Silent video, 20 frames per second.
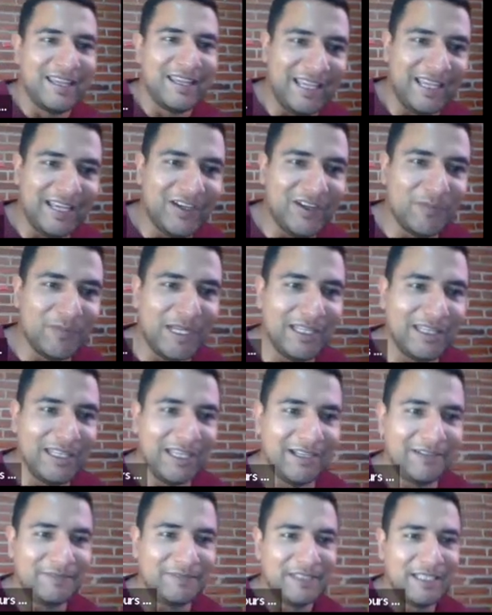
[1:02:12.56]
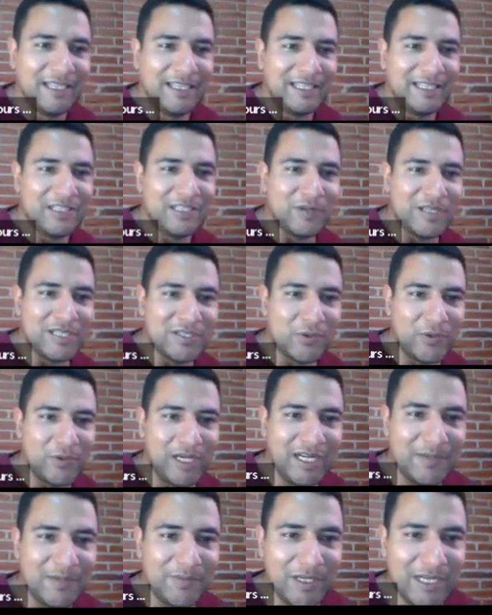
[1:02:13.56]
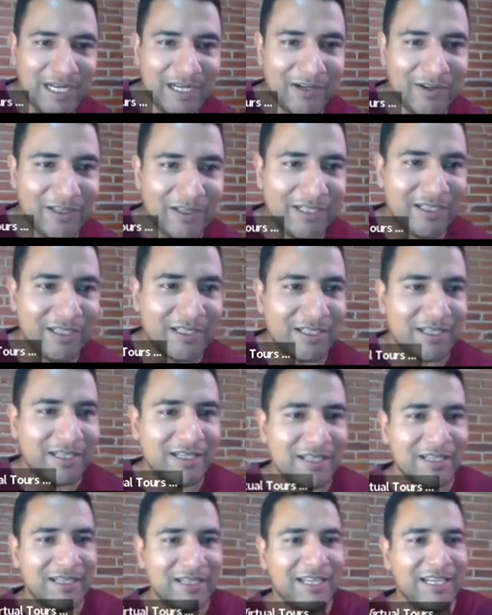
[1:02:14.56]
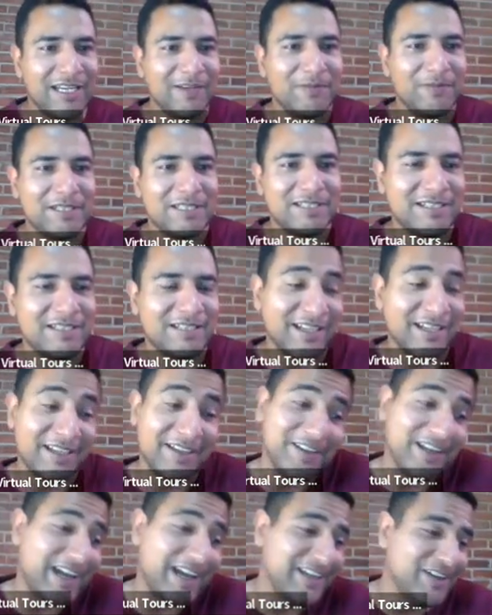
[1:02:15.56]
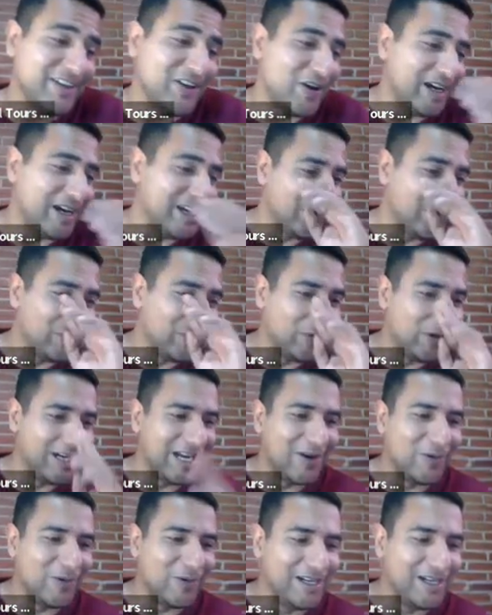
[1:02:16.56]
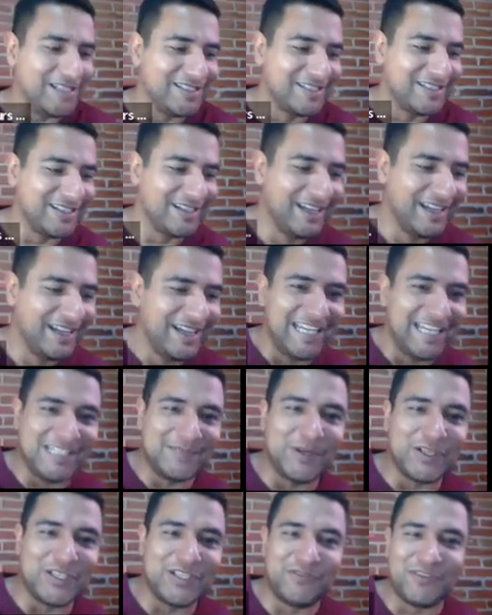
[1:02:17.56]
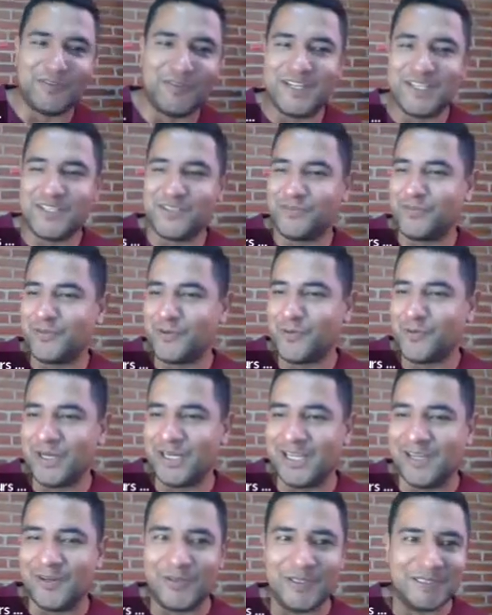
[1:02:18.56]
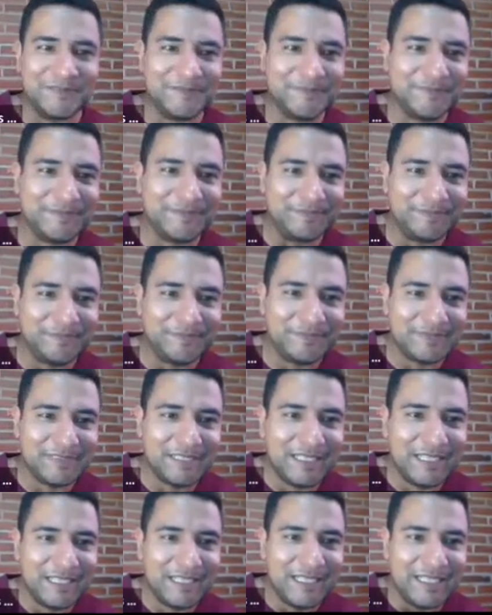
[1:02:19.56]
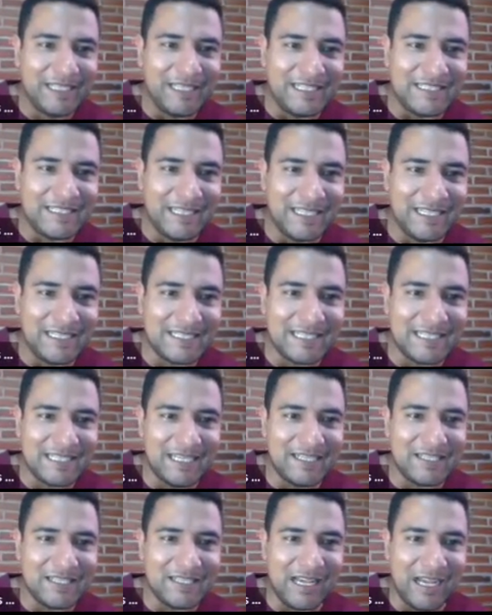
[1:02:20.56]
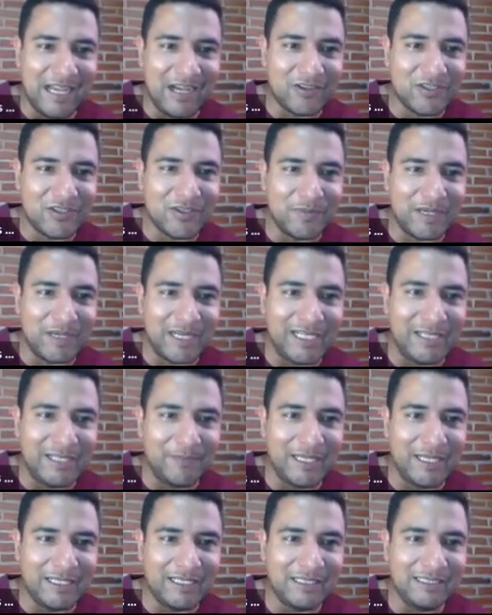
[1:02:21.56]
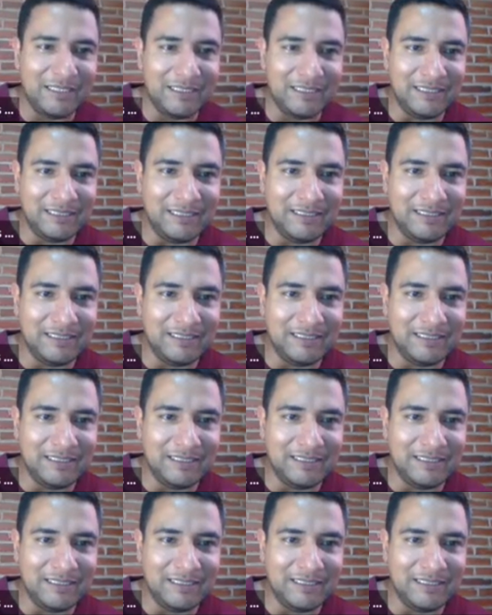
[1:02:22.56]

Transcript: Thank you, Amanda. It was quick, but I got it. Chemist. I know. 1 hour is much information for 1 hour. Is the link sent out by email?